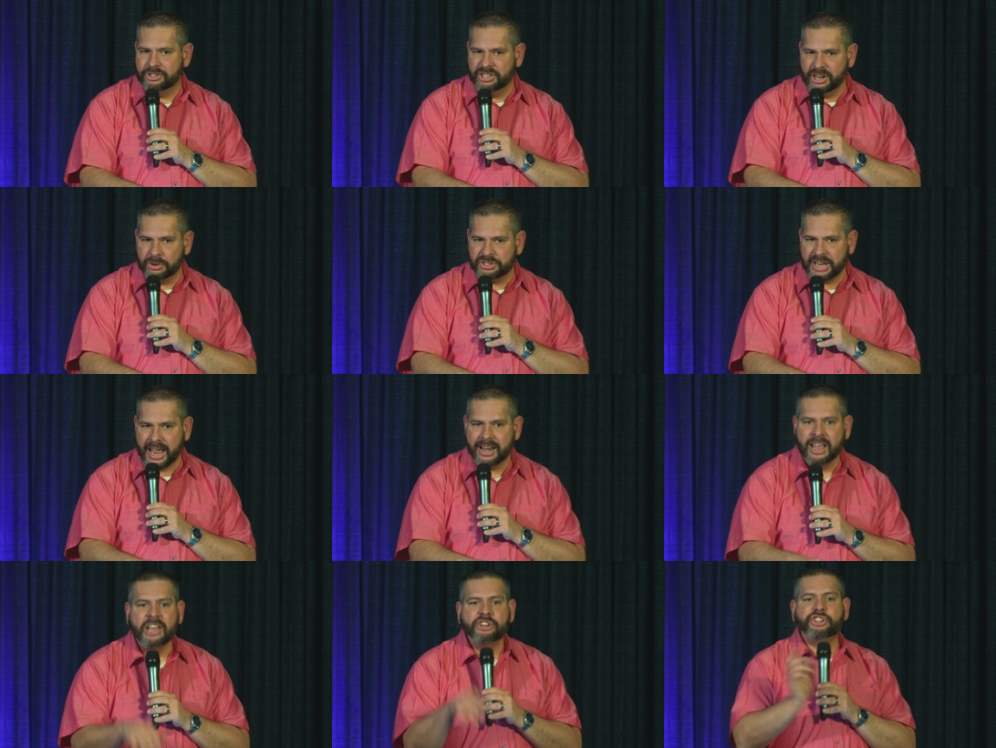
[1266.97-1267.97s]
Did you notice that?
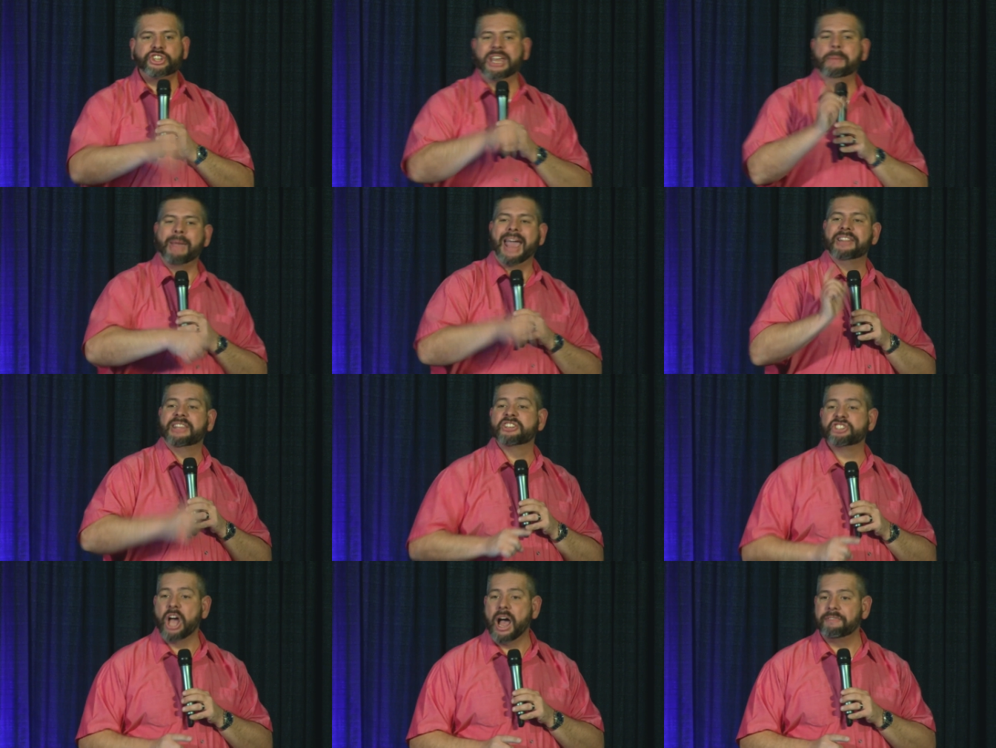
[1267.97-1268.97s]
She made
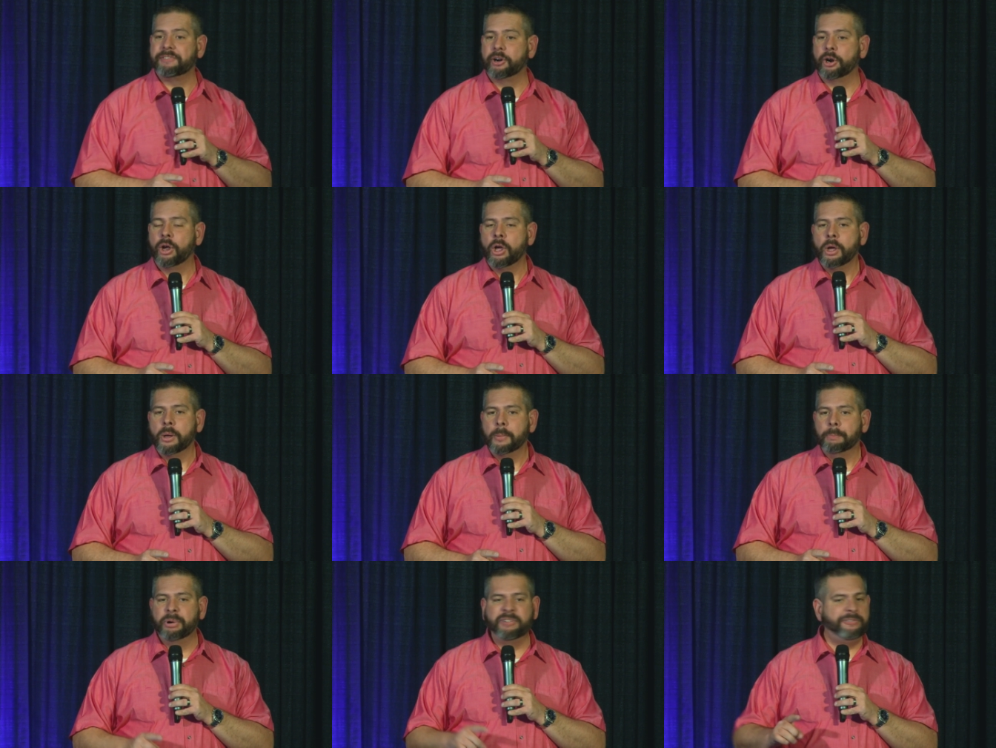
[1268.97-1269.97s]
this offer
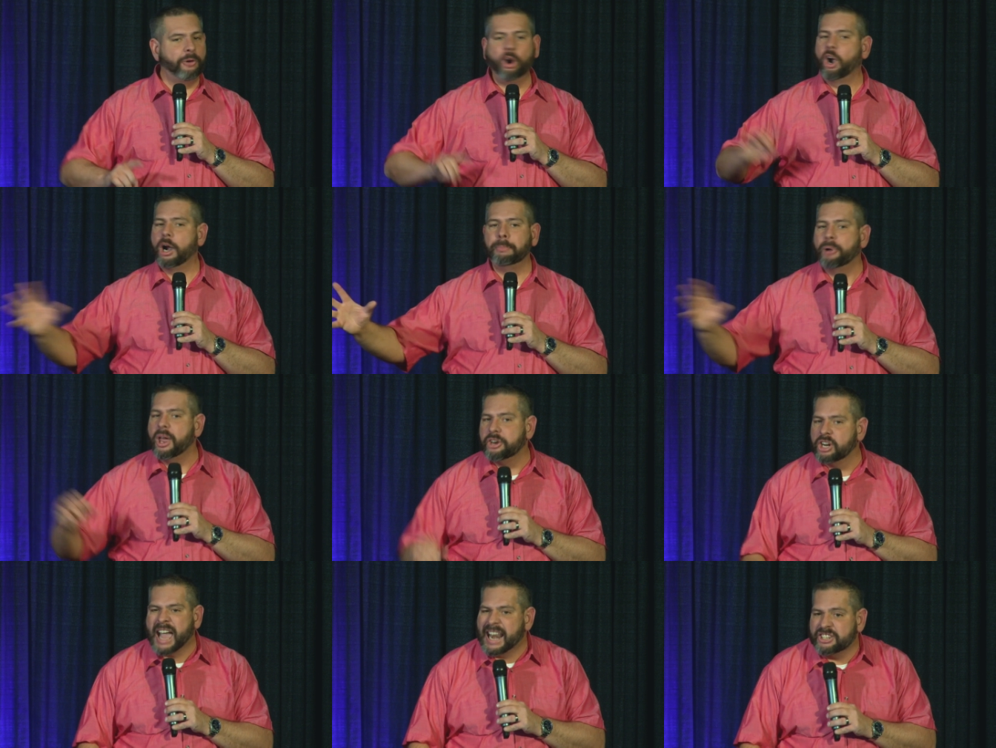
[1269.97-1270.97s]
before her
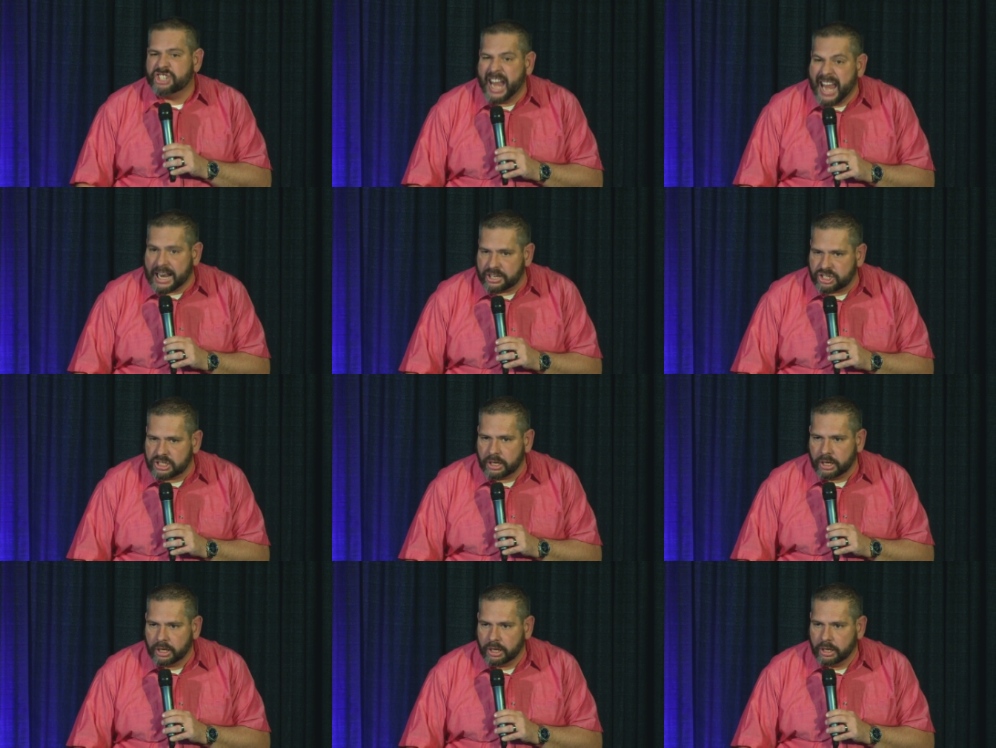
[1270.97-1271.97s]
brother got a chance,
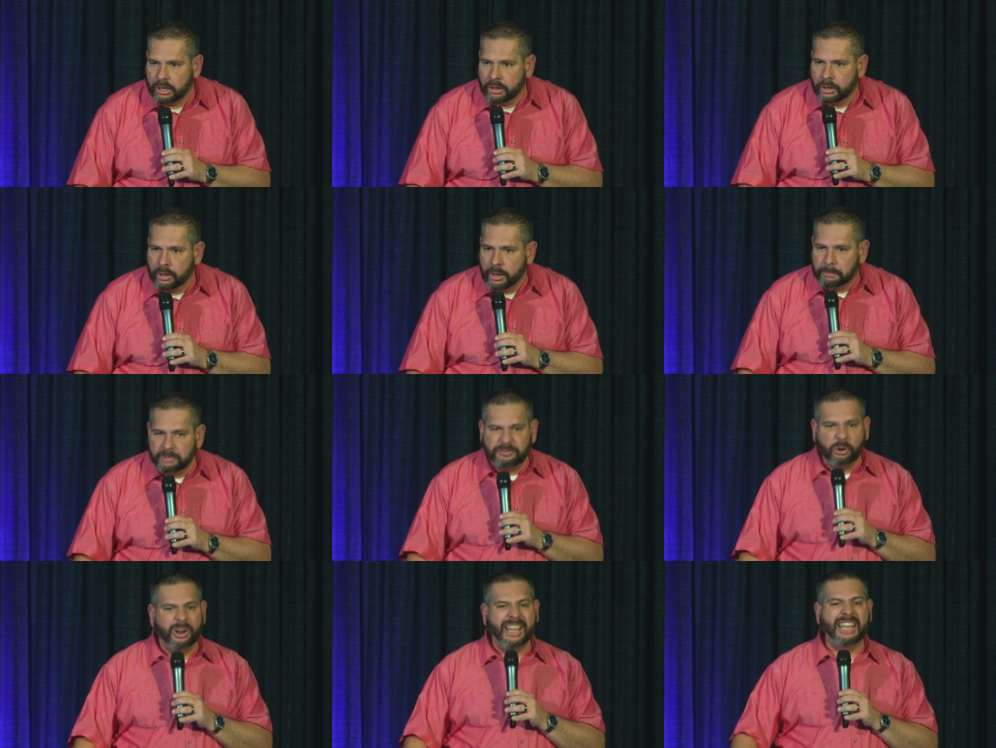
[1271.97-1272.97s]

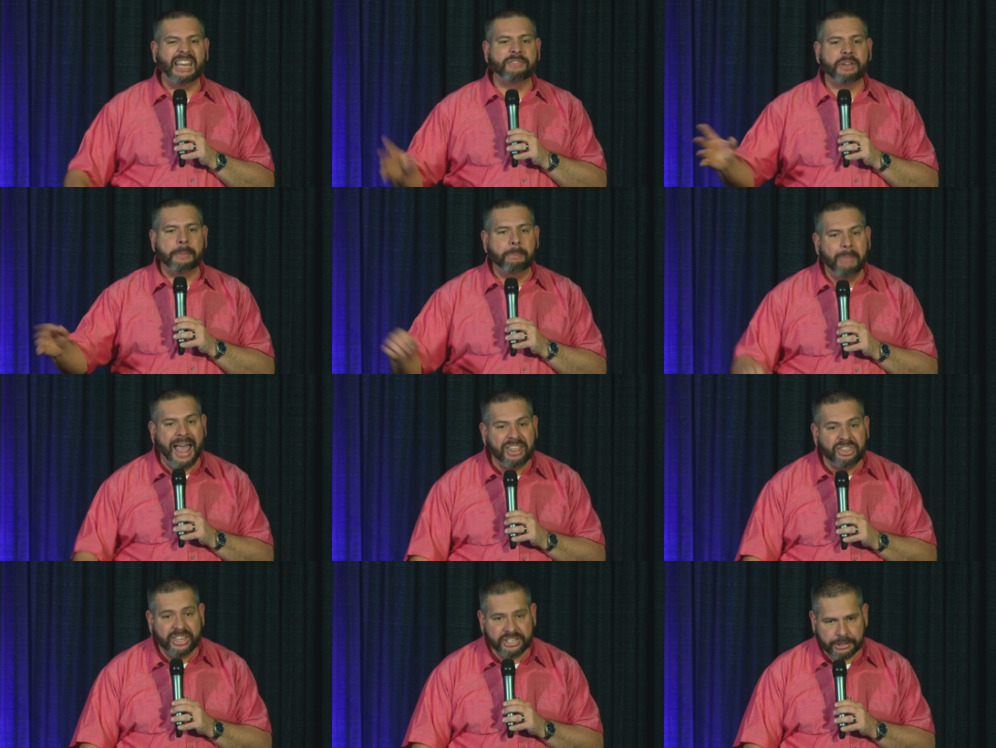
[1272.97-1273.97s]
before he had even met
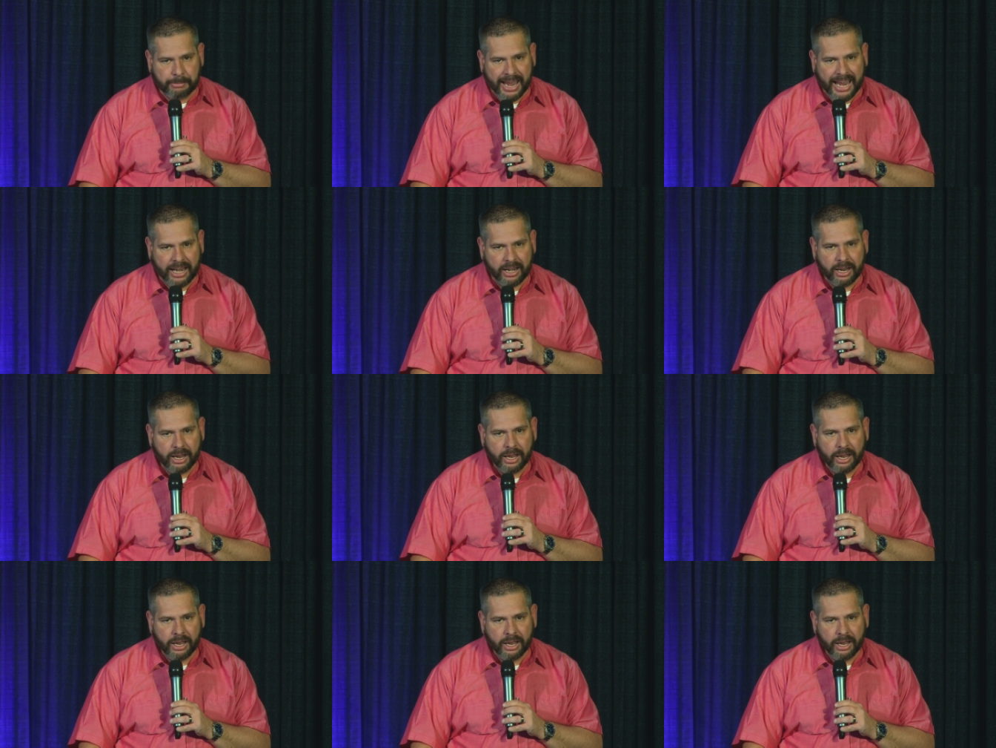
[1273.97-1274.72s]
this man.